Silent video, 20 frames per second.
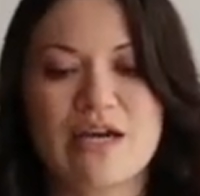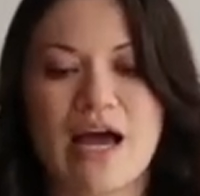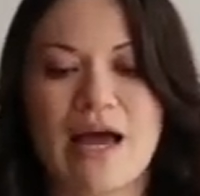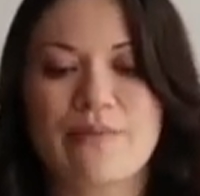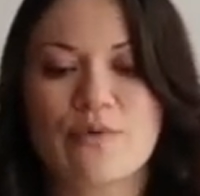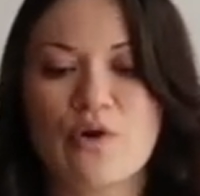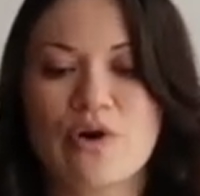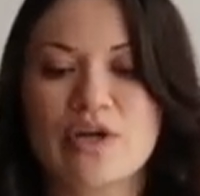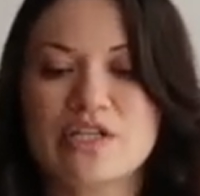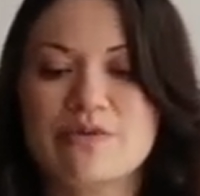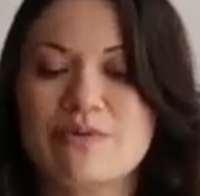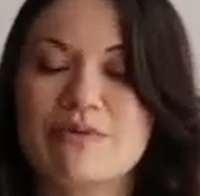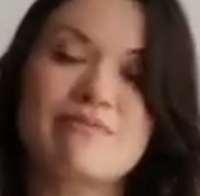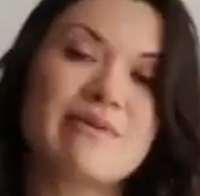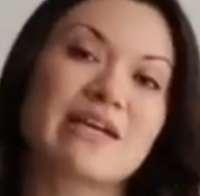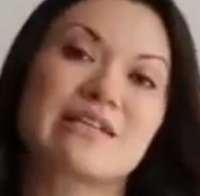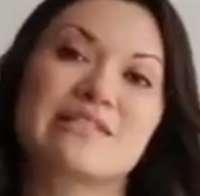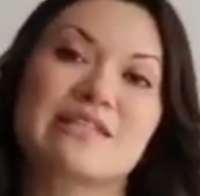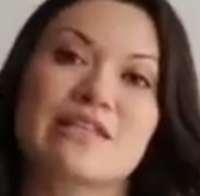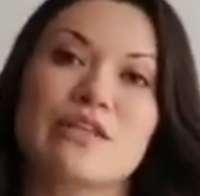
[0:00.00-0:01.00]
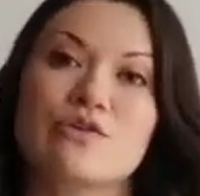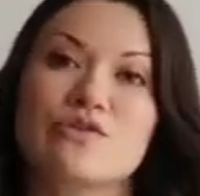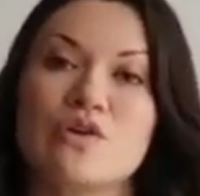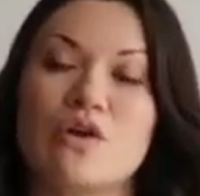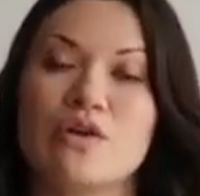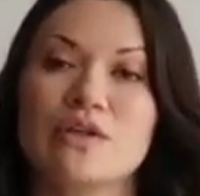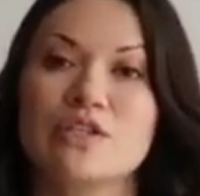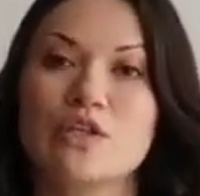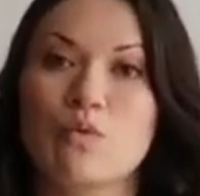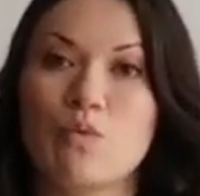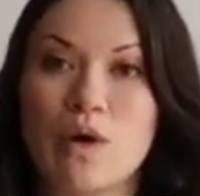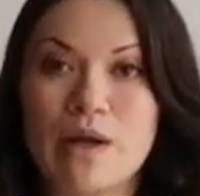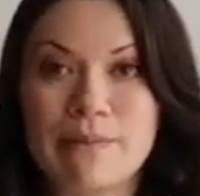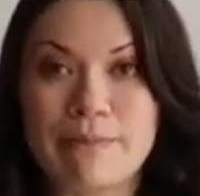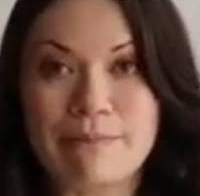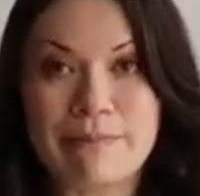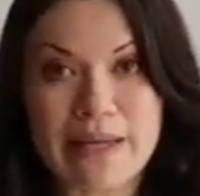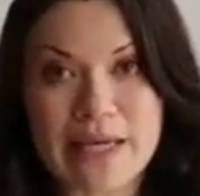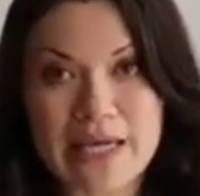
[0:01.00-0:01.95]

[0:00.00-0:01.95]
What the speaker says: I'm going to be mixing those all into one